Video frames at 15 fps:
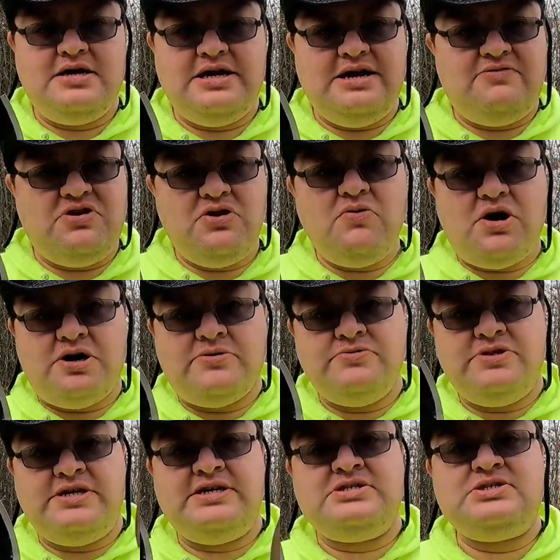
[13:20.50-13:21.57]
if you
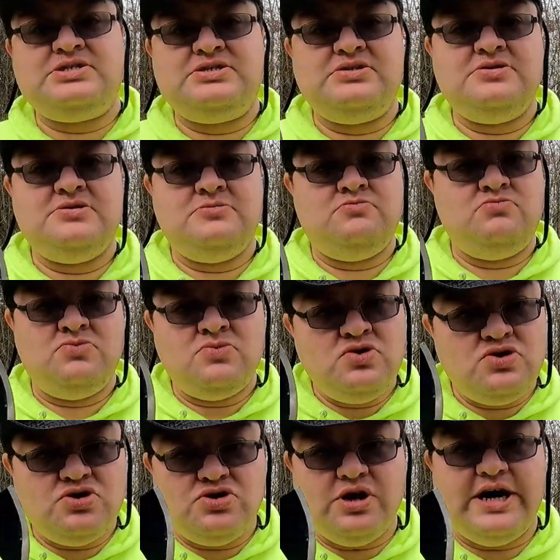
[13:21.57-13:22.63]
own this,
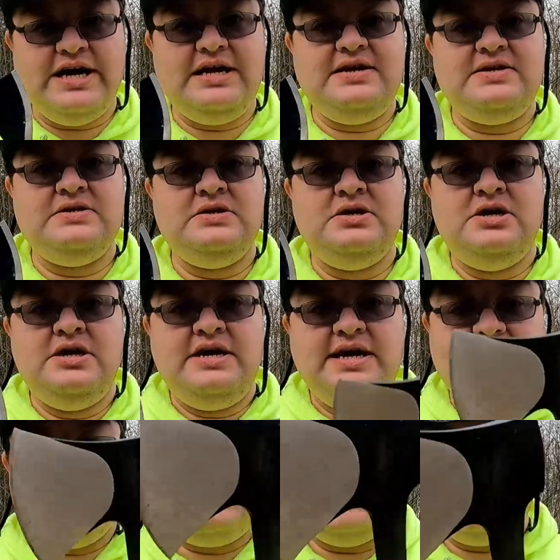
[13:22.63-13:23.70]
great.
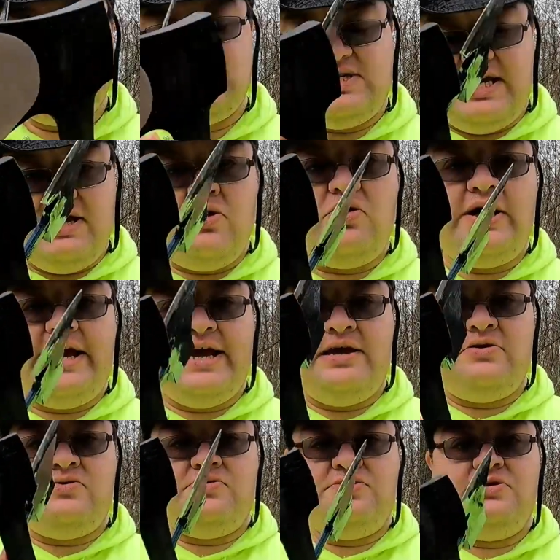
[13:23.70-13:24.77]
It's a steel
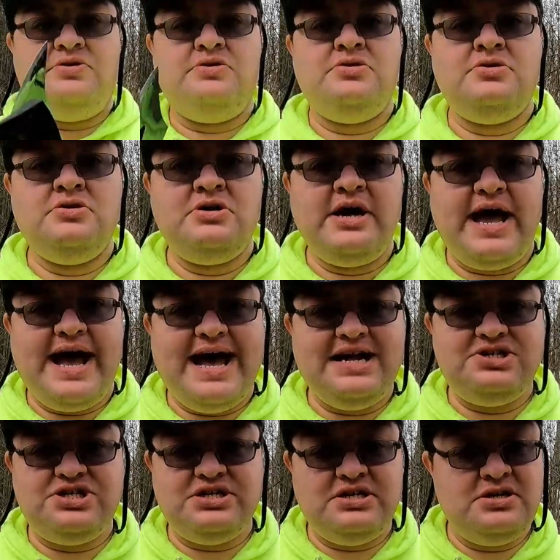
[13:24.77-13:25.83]
handled
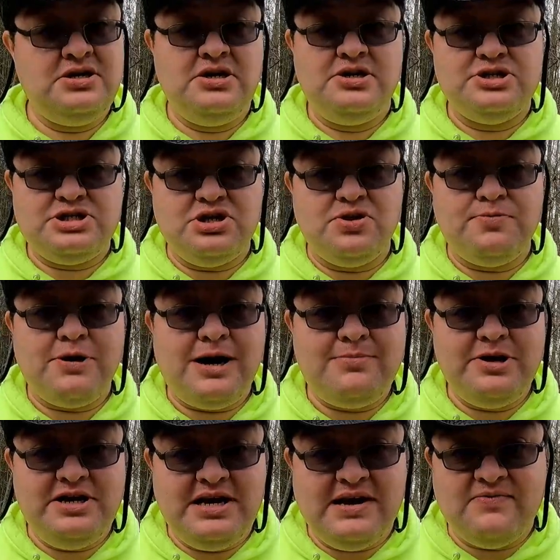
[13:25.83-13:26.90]
hatchet, so you're
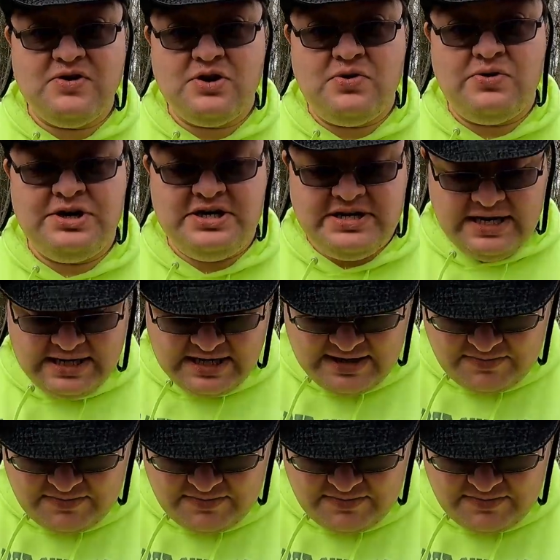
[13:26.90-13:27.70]
probably never going to end